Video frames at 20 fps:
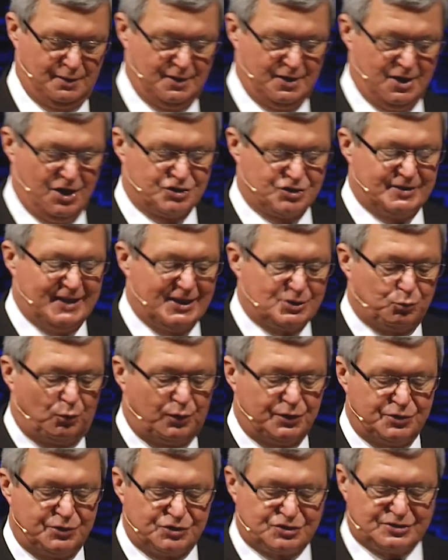So that's
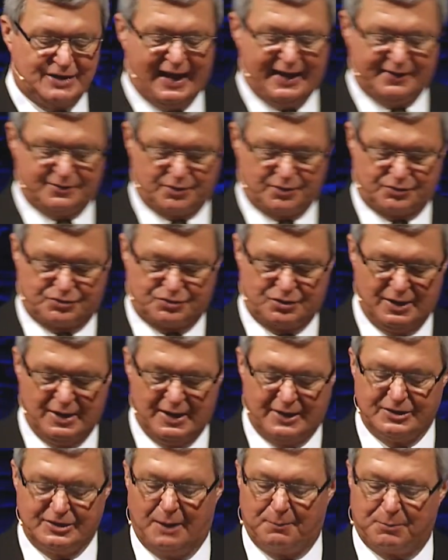one of your standards.
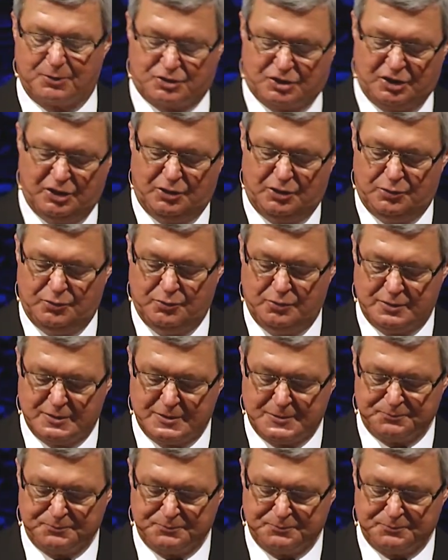Number two,